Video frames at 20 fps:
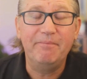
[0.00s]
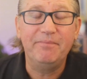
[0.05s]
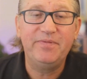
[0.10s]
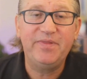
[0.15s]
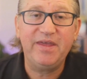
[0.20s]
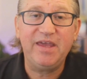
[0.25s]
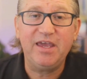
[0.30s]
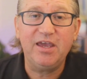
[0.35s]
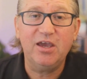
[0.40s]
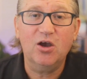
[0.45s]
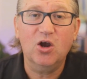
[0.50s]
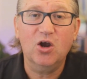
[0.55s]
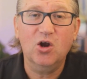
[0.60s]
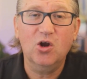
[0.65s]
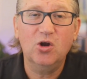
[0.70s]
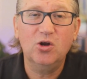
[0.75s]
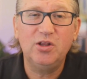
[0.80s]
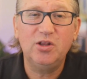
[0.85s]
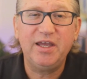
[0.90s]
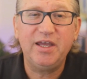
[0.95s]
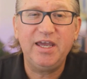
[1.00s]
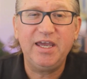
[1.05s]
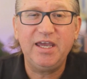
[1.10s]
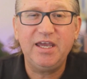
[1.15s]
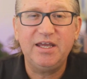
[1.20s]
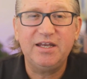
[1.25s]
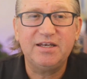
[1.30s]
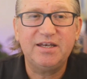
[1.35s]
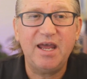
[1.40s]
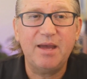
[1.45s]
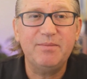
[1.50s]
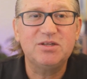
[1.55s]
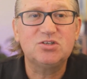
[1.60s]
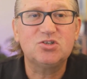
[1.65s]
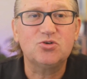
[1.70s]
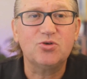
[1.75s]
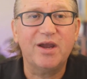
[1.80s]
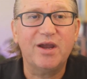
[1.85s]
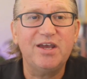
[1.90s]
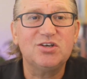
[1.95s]
The early
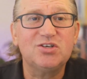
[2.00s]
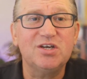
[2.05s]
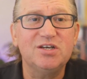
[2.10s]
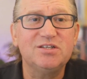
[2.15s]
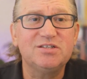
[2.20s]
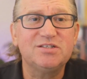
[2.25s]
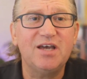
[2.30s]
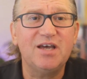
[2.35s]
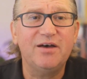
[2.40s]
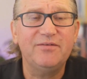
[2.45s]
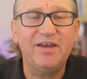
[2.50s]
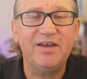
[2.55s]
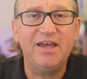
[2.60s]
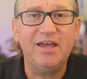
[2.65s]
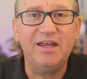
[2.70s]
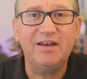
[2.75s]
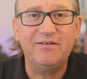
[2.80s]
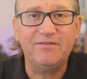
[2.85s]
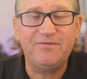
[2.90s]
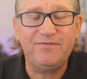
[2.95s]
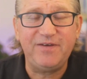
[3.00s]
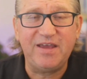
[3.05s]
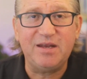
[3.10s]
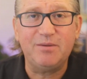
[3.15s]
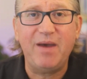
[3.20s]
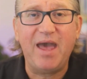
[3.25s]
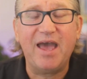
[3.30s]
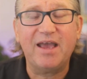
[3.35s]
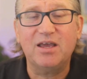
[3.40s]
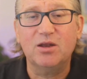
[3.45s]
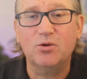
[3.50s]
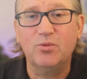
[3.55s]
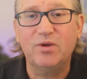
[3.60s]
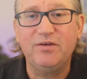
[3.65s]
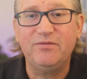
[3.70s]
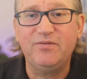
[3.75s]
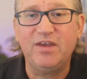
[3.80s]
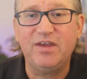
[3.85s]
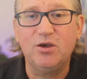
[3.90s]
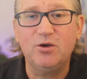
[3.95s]
demonstrations of it and feedback and
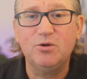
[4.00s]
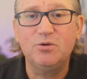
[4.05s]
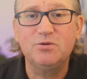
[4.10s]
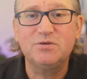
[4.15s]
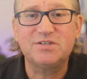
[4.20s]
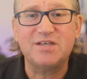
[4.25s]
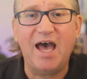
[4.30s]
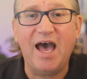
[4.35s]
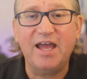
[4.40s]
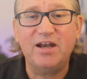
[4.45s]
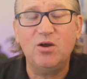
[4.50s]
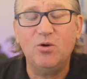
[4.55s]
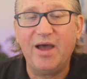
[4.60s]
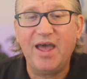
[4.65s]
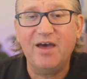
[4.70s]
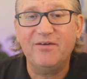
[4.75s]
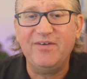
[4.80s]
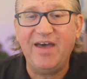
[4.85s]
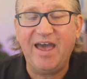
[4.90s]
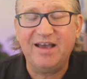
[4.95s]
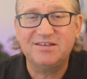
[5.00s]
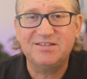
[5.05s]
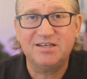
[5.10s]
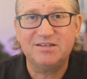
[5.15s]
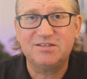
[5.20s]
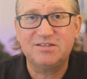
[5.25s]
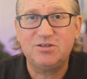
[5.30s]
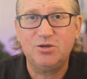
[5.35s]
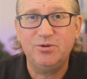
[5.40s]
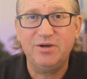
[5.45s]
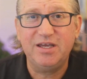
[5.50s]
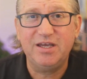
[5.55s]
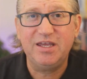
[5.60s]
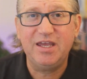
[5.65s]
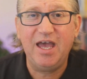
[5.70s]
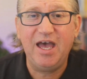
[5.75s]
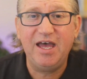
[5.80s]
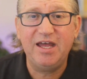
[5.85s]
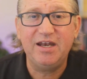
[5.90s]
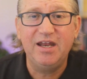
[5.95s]
reviews, I don't have access to it
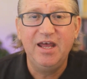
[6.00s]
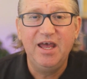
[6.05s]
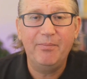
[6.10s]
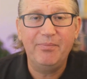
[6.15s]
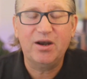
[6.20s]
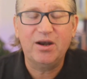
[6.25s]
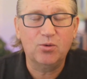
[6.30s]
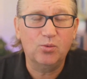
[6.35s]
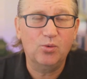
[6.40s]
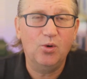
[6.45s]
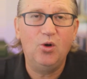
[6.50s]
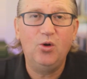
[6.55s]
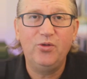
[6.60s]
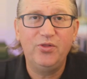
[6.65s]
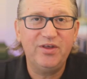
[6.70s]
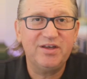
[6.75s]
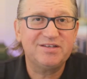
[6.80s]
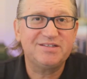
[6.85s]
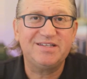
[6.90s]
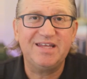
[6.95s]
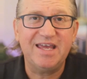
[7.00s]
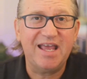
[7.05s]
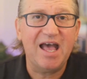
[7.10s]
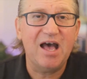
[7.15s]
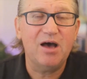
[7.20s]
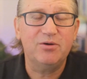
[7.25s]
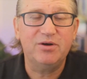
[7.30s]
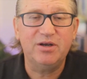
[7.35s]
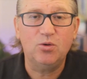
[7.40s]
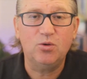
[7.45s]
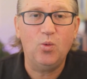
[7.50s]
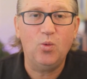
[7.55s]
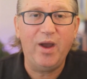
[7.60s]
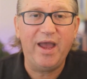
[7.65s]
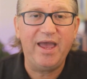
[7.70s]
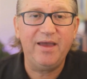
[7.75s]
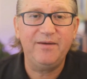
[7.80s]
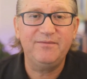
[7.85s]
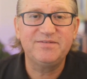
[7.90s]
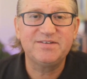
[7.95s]
yet. They roll this thing out in
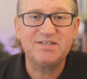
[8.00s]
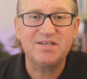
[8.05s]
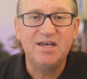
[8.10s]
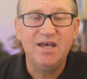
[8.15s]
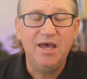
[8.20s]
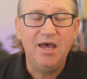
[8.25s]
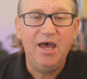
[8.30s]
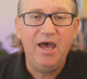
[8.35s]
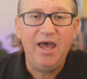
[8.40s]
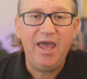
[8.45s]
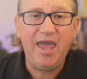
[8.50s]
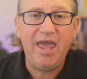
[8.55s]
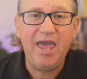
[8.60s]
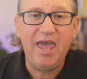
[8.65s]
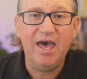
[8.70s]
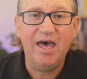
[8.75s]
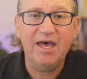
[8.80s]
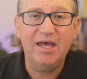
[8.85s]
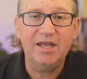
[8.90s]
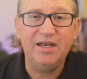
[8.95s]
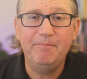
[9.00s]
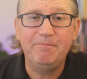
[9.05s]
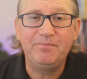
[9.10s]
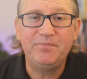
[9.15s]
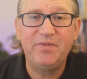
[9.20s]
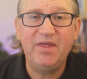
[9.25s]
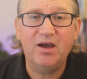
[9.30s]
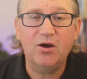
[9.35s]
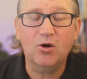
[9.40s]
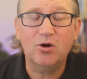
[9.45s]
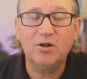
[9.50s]
waves. And the early